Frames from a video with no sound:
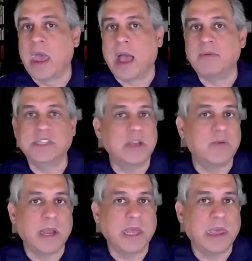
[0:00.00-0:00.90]
I would say you
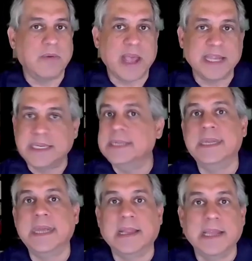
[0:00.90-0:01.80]
want to give
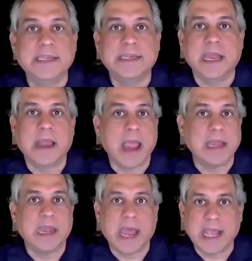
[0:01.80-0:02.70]
SDC at least a
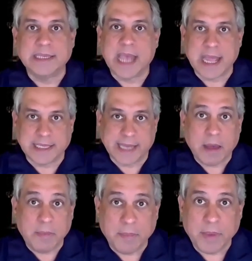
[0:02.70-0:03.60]
90 days heads
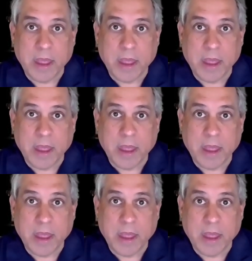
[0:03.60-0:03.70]
up.